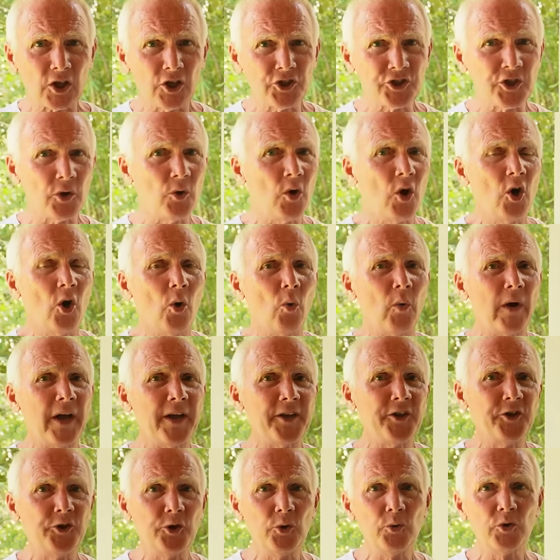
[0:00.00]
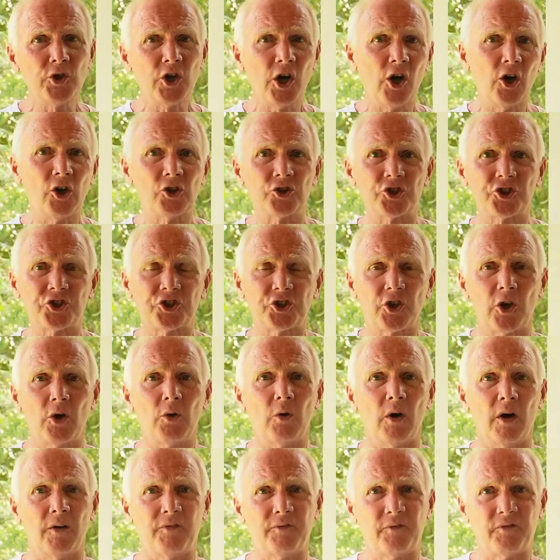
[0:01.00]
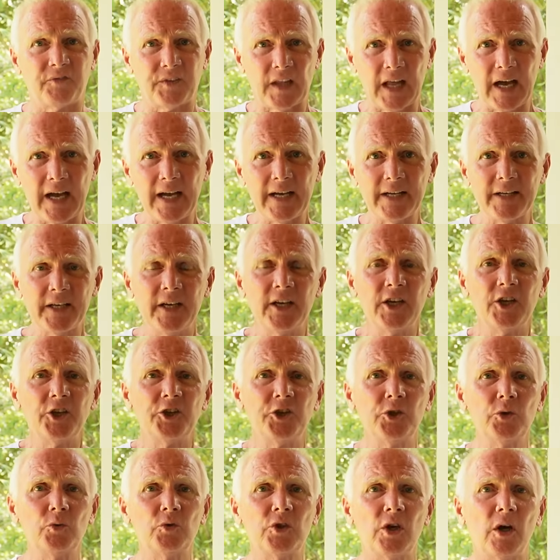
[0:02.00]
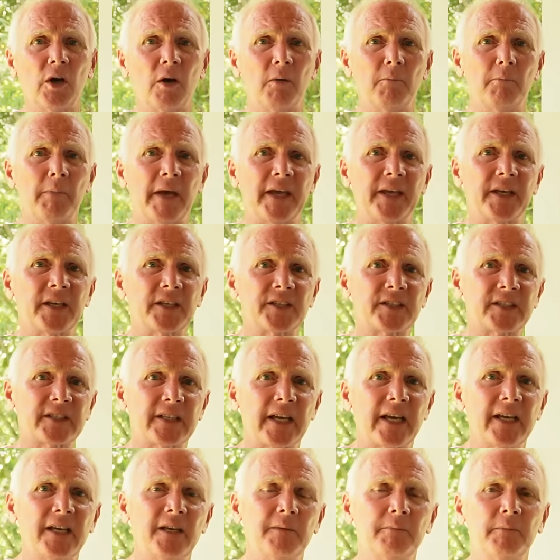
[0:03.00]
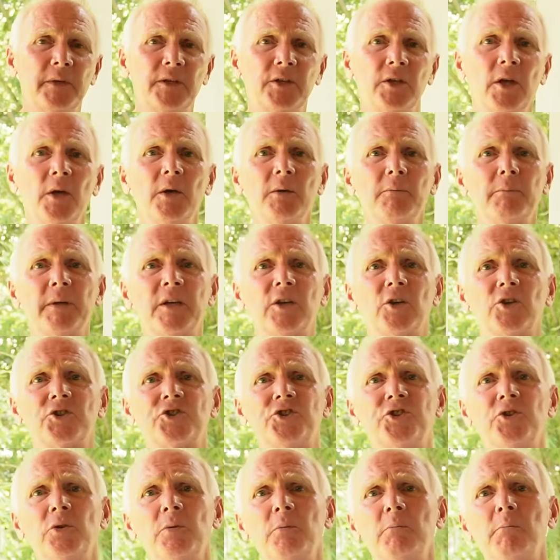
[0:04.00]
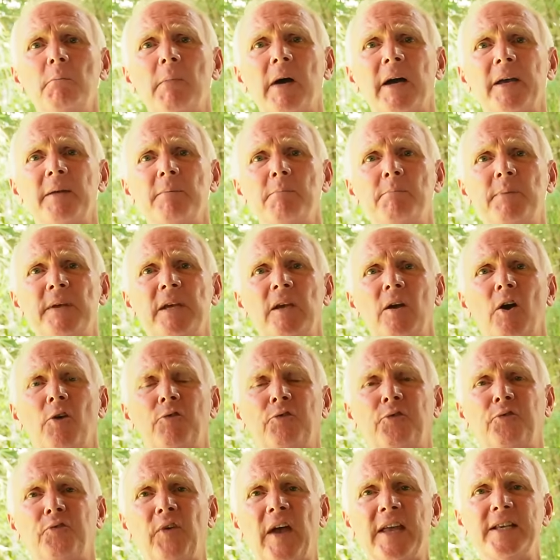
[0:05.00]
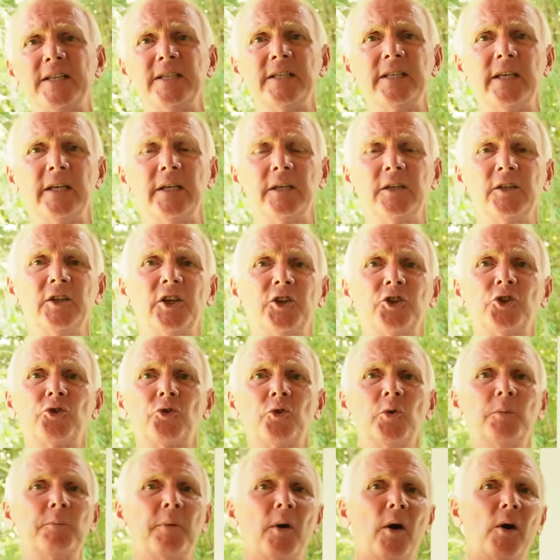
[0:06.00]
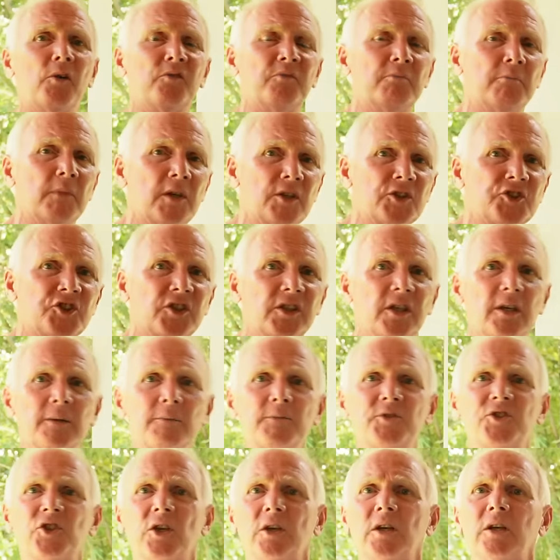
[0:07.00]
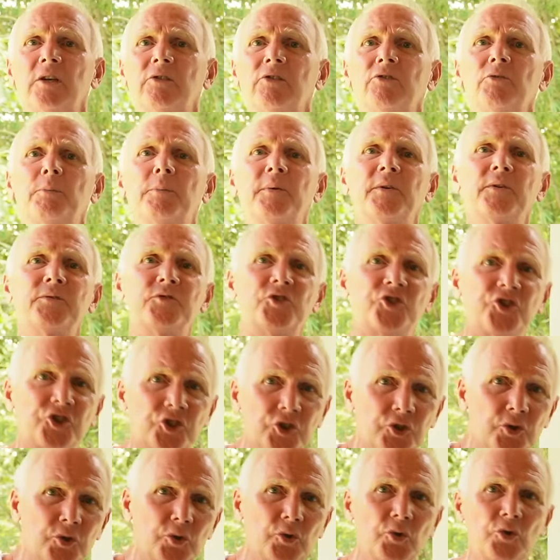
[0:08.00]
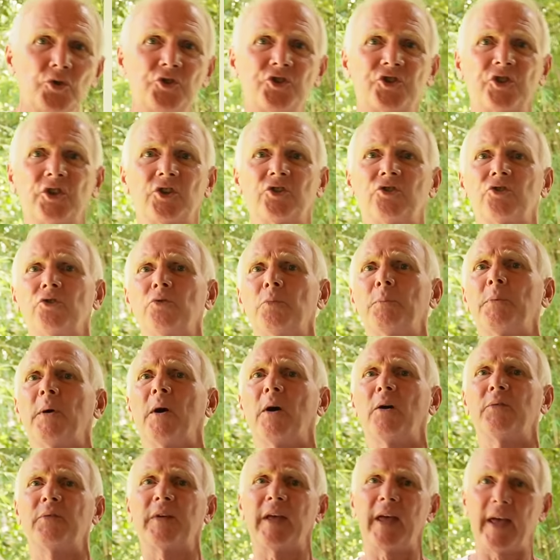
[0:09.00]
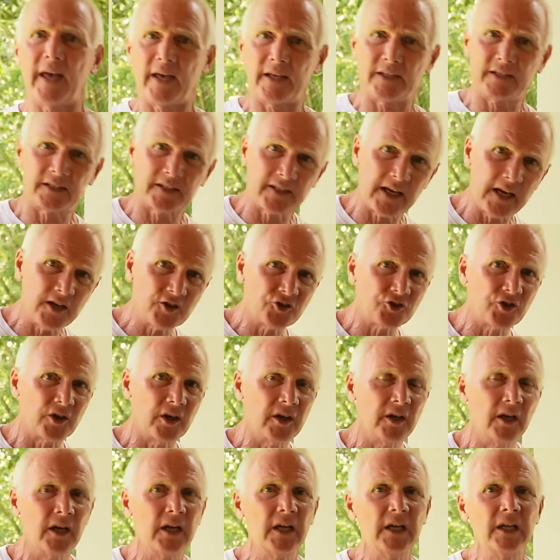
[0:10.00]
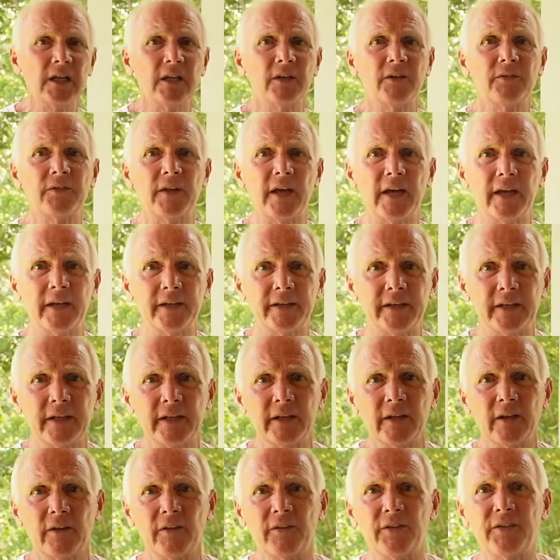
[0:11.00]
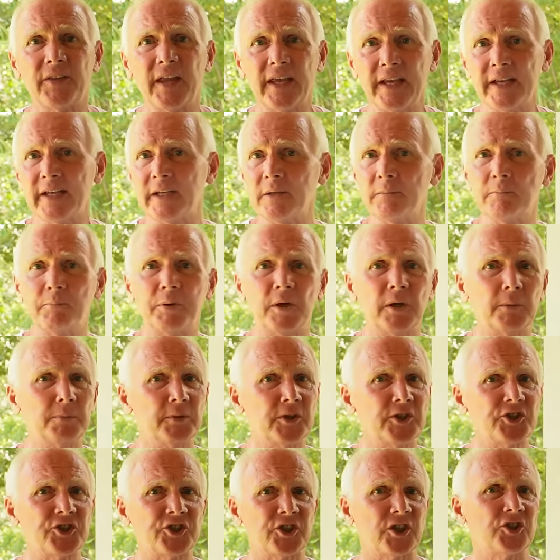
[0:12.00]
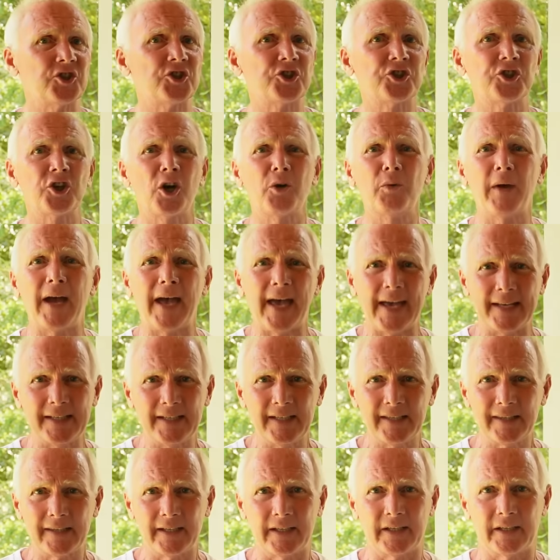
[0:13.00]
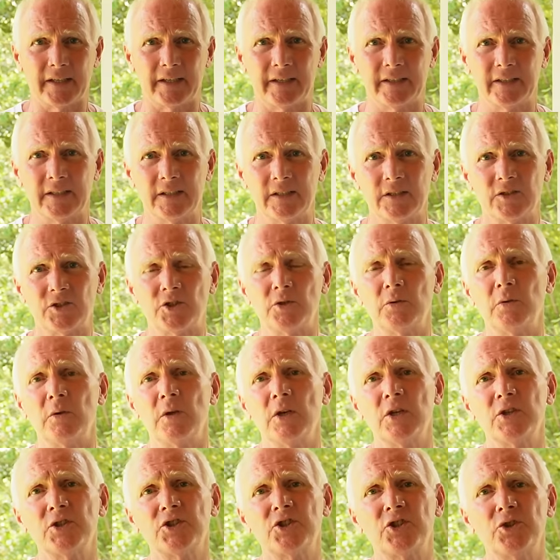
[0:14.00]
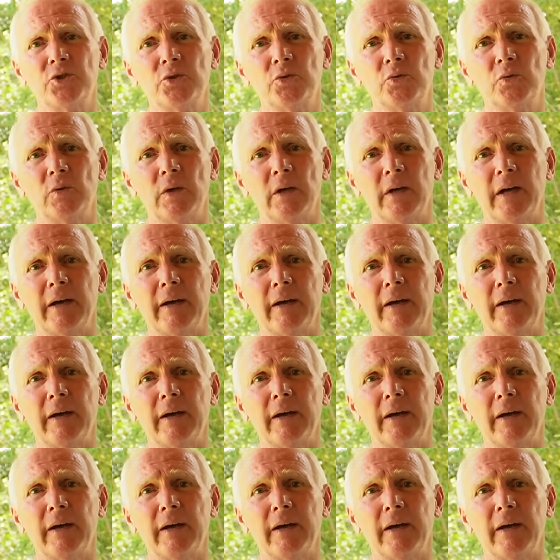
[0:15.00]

So, where you can't show a flag, you can't make a statement because you might be offending a group of Muslims, a group of Jews, a group of etc., then they can publish and show anything to, to